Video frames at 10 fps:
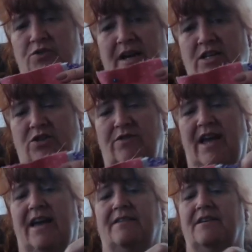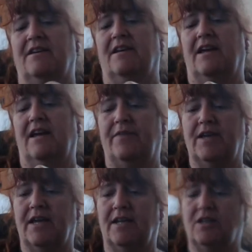you might do that. And
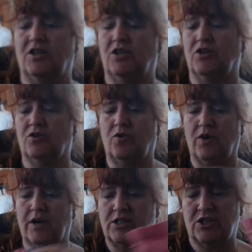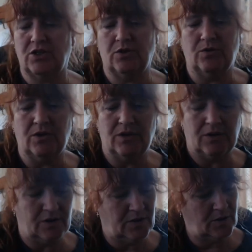then you're going to,
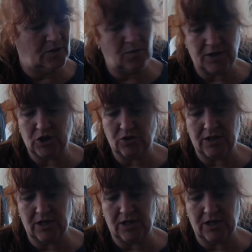once you